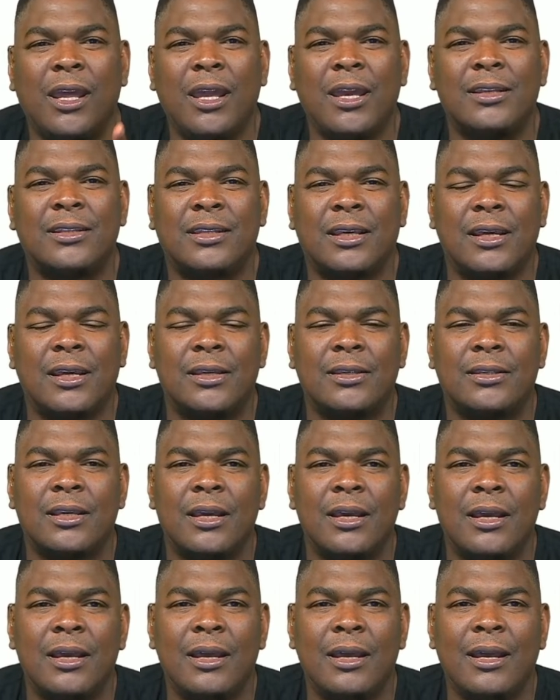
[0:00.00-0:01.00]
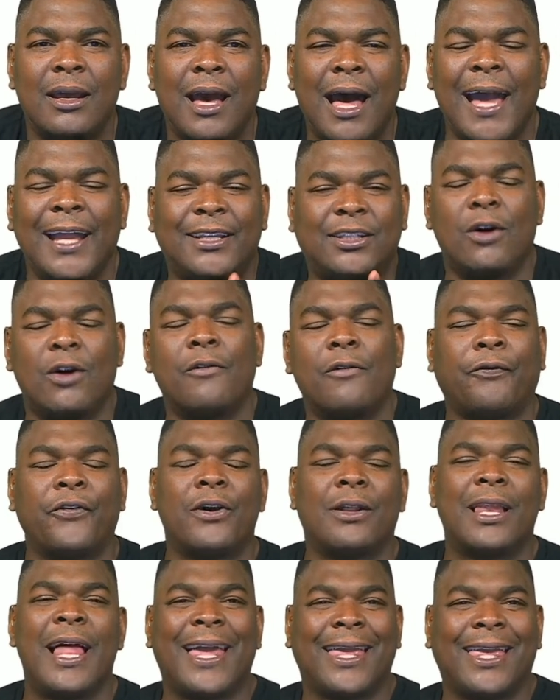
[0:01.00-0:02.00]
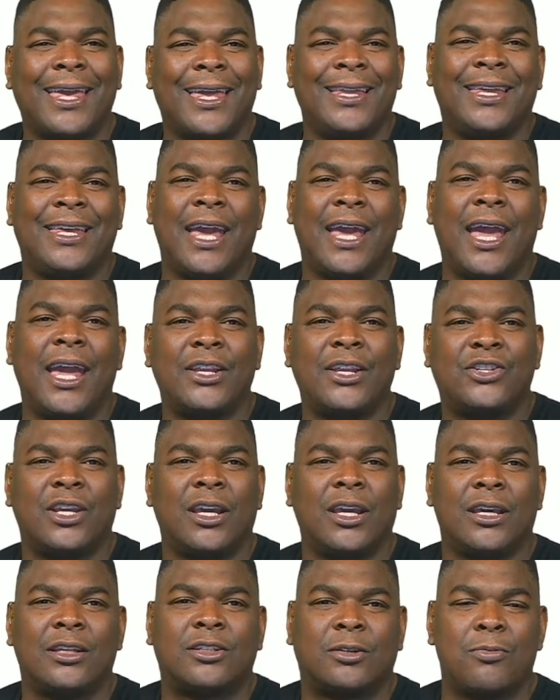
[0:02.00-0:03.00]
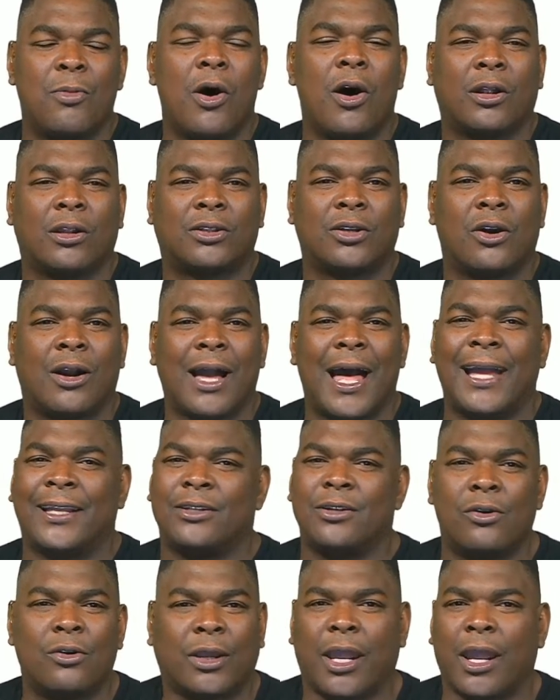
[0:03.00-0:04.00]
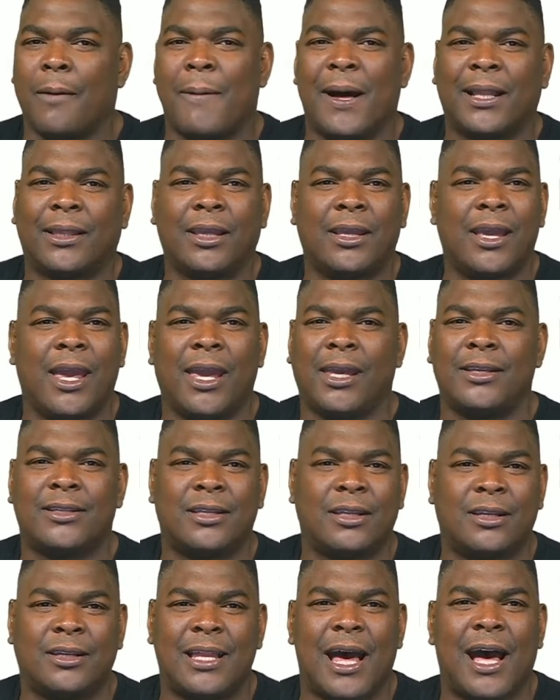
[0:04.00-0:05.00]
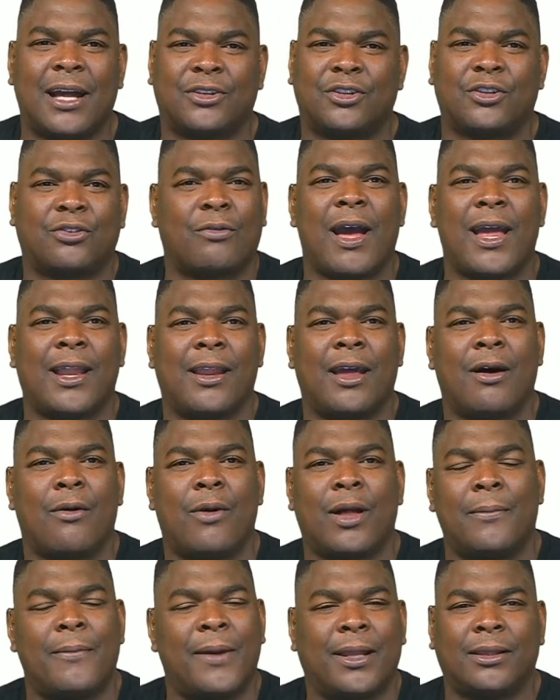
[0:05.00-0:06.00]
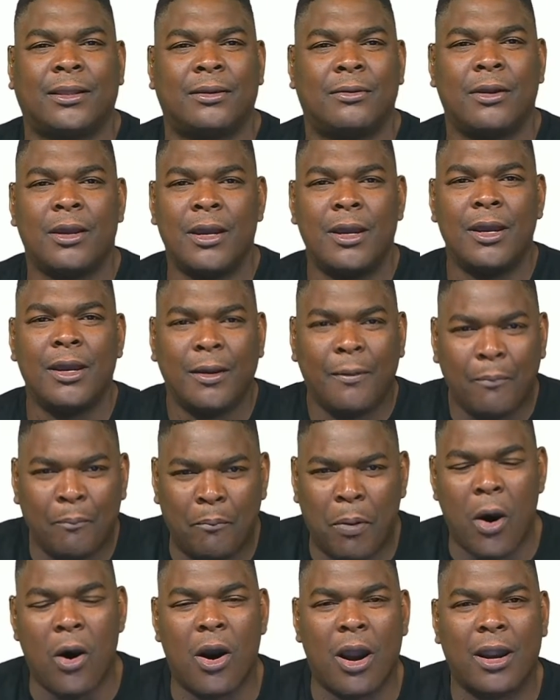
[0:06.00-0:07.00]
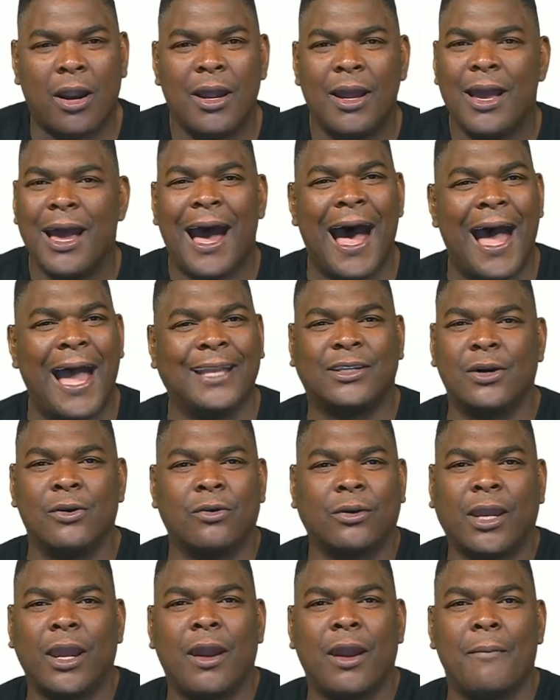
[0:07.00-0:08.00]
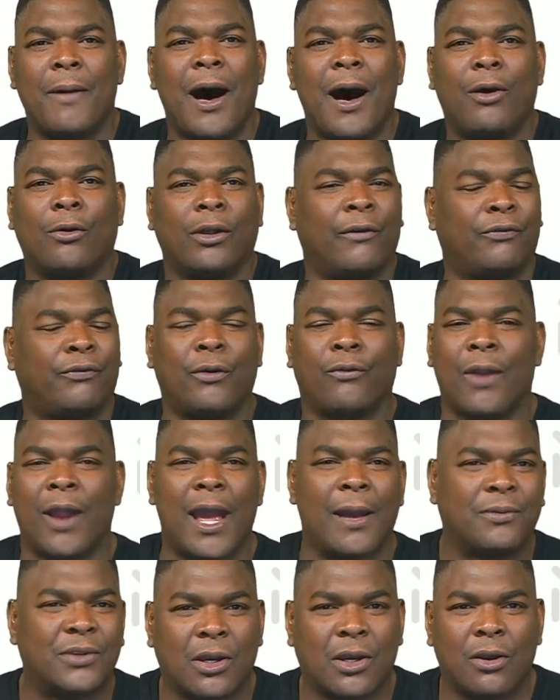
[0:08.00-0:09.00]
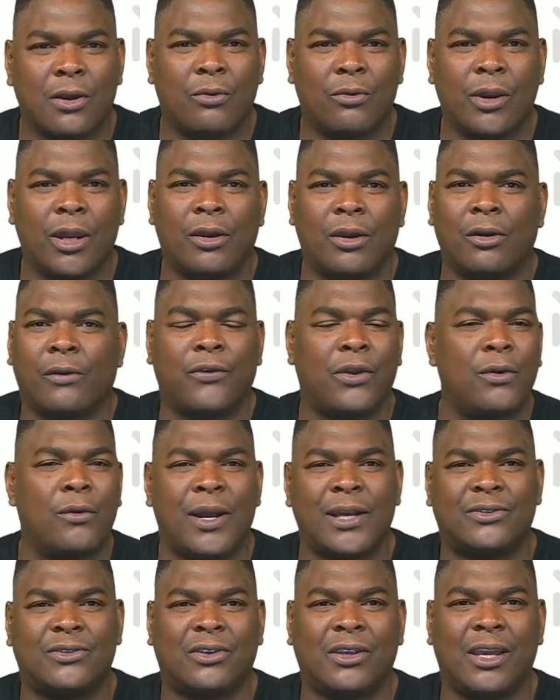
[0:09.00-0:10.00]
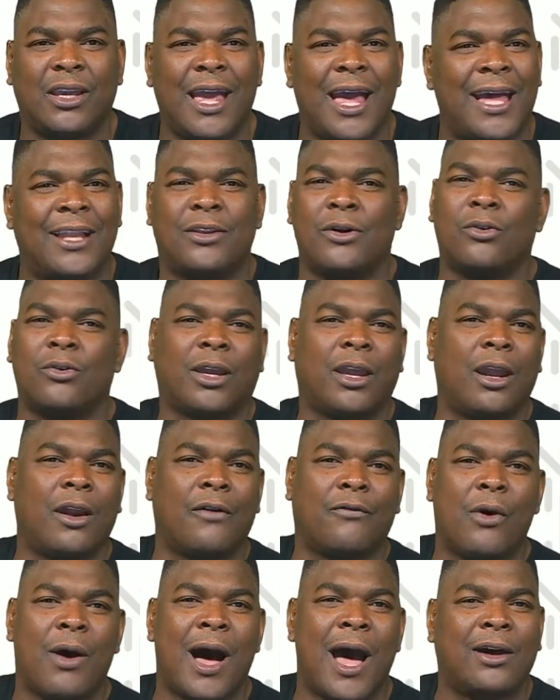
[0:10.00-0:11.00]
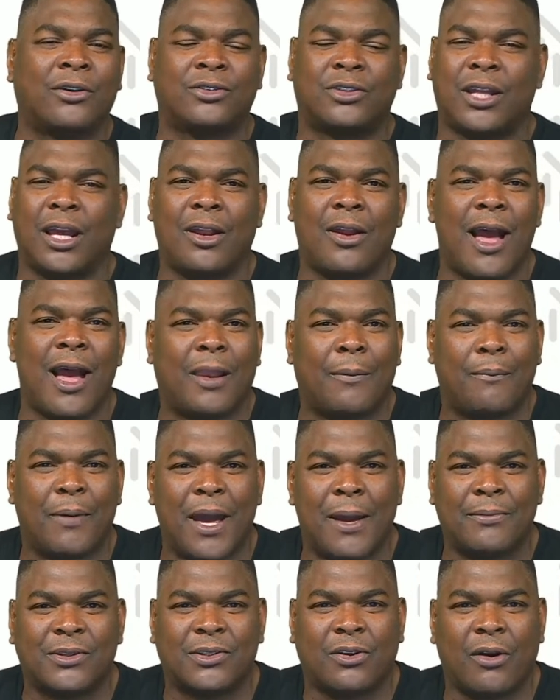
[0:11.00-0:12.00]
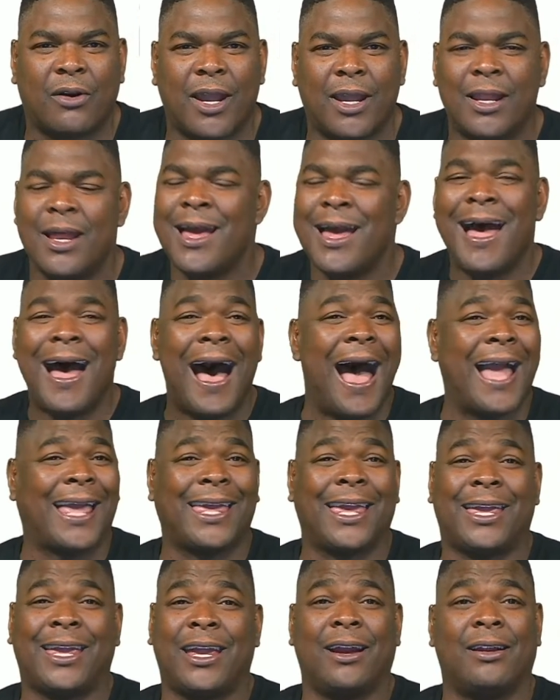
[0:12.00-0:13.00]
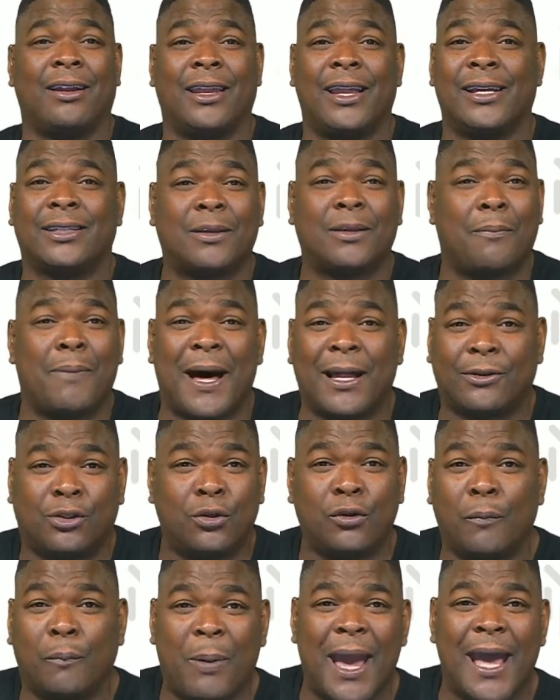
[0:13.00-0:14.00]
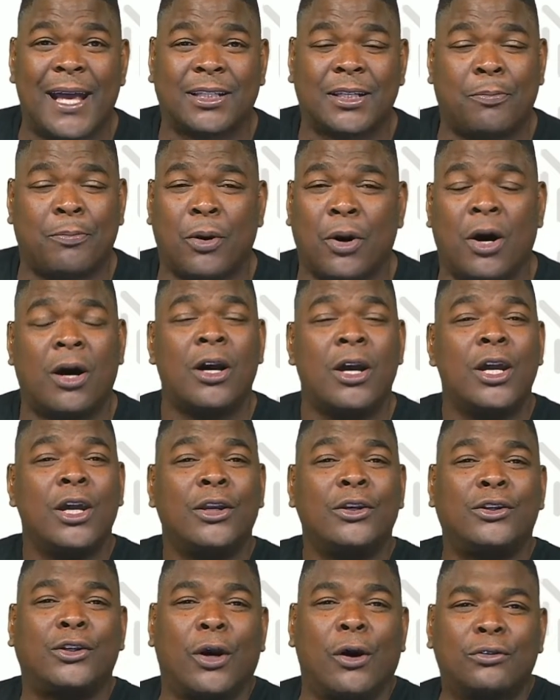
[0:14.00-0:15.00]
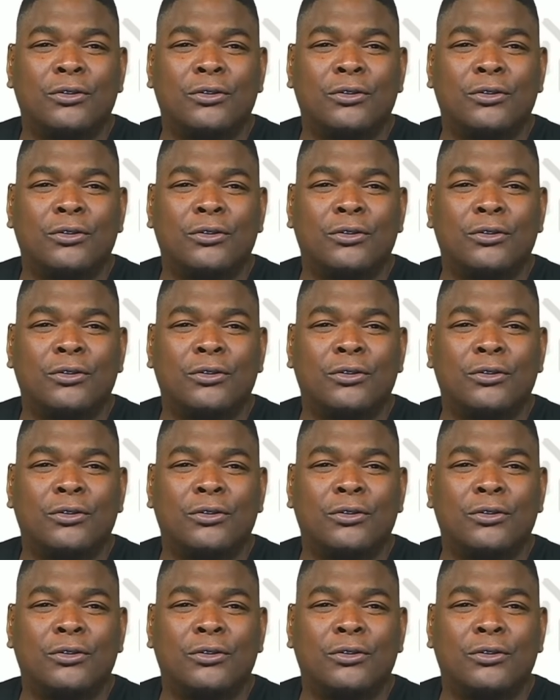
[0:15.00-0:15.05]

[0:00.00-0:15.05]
What it is I don't feel like engaging in small talk. I don't care about the Yankees and the Dodgers right now while I'm at the bar. I don't care about if the Rams are going to win or if USC. I don't care if Ohio State or Alabama's great. I could care less about Duke basketball.